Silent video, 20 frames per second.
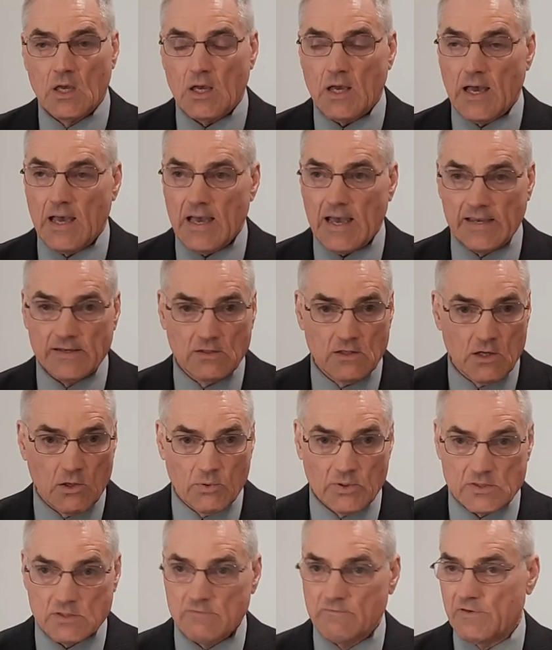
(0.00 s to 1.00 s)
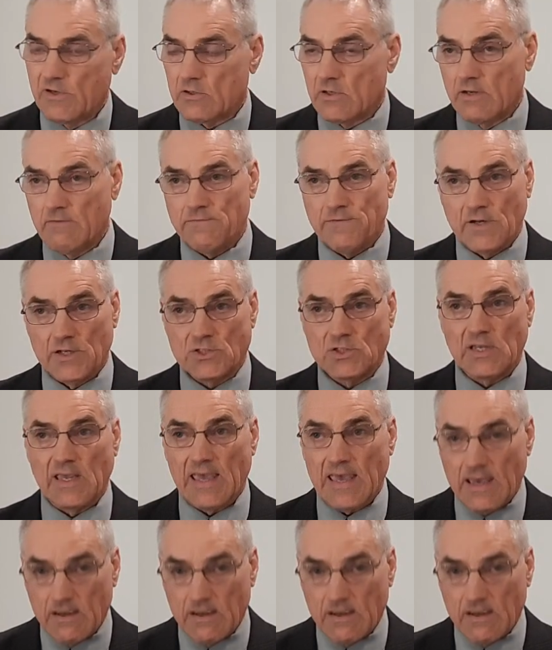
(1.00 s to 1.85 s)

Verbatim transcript: I know it's very fuzzy.